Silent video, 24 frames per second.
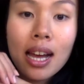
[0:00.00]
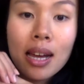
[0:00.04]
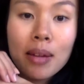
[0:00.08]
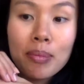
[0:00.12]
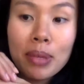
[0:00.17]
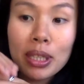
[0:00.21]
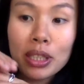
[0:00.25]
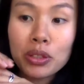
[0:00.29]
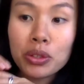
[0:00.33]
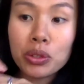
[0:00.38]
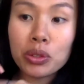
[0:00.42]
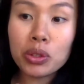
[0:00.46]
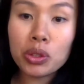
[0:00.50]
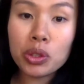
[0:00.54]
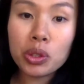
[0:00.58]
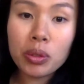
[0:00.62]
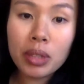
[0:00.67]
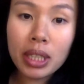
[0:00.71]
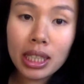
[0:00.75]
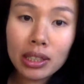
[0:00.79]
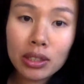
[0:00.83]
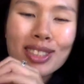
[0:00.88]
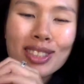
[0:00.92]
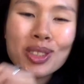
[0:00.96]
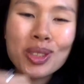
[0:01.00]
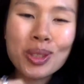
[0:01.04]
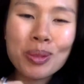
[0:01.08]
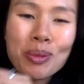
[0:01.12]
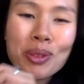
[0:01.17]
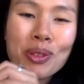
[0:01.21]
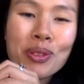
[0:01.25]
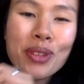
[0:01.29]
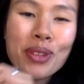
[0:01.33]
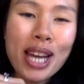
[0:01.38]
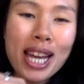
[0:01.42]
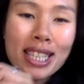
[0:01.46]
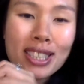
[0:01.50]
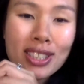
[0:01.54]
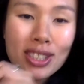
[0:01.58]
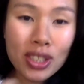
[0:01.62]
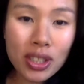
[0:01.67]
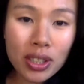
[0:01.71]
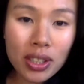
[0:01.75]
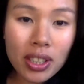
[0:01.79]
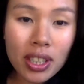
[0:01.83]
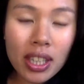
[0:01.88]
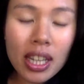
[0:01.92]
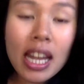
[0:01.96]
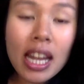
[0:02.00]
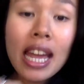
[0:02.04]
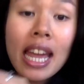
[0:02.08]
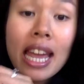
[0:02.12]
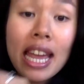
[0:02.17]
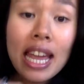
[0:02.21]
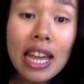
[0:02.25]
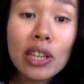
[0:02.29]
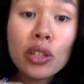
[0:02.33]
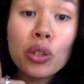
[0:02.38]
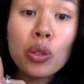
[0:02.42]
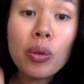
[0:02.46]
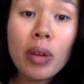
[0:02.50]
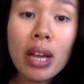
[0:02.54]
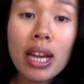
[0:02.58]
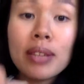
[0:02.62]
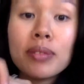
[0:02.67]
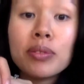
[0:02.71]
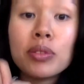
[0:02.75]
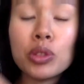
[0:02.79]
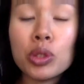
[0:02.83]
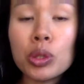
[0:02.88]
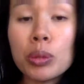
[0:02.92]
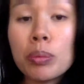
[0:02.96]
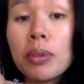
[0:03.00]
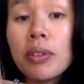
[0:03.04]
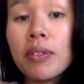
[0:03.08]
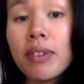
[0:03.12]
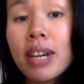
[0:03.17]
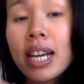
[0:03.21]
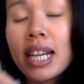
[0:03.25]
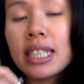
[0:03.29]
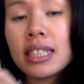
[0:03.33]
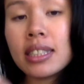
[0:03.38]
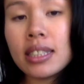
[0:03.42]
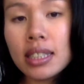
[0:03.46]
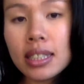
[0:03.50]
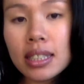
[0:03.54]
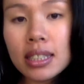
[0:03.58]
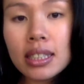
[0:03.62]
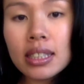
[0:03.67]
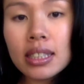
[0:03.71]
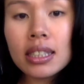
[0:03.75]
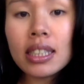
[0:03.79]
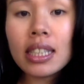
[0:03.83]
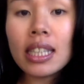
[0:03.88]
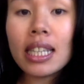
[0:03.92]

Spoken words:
as soon as you hit supervisor and you have supervisors,